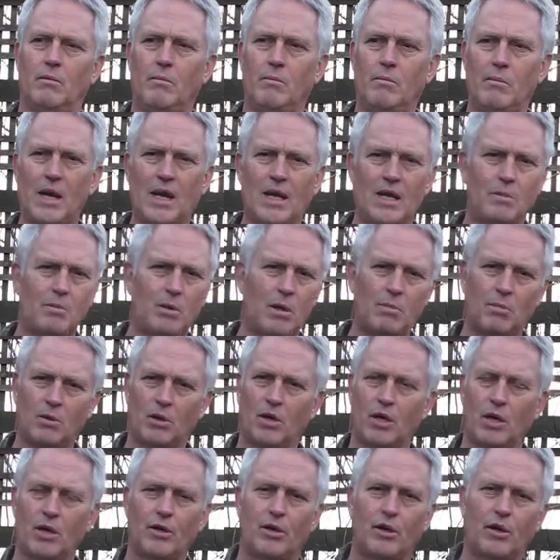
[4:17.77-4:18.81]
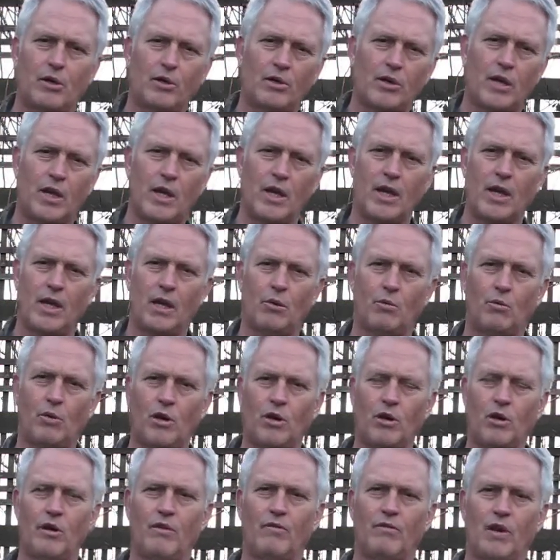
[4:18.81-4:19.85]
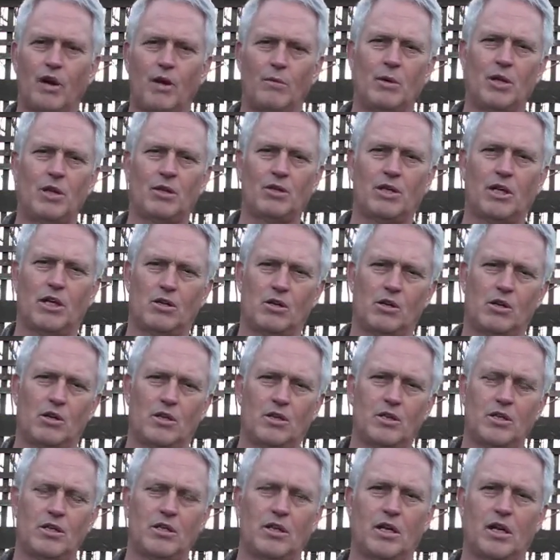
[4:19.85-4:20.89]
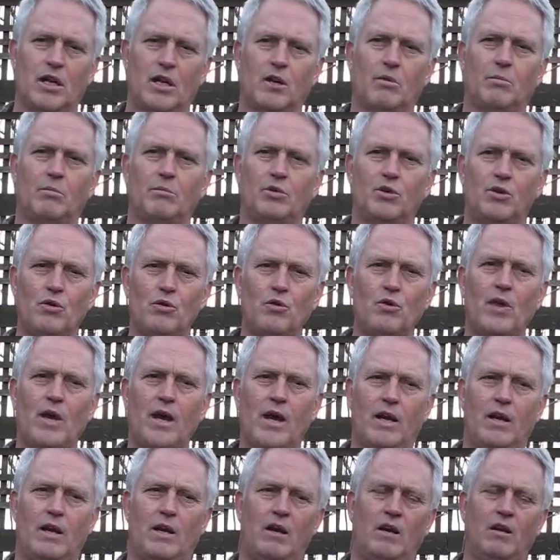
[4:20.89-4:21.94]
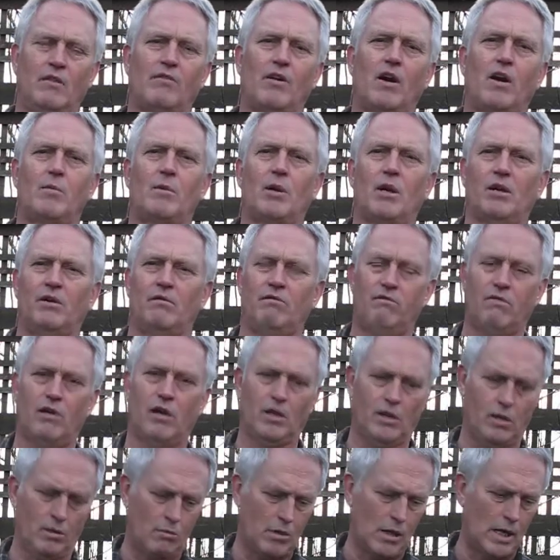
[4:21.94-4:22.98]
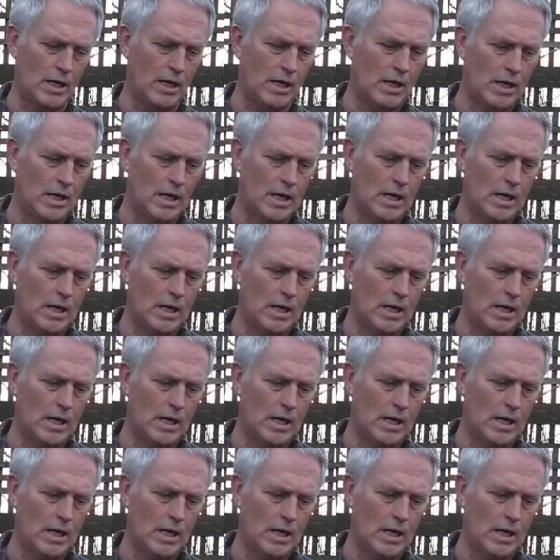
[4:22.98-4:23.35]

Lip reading: many people on Earth? And what are environmental technologies that help do that in an environmentally friendly way?